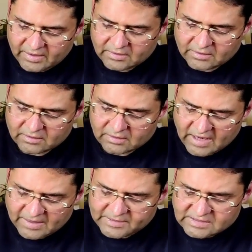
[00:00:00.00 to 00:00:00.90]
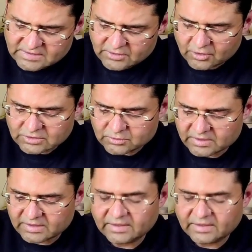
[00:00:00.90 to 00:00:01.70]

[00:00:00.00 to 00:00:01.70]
And IPCC also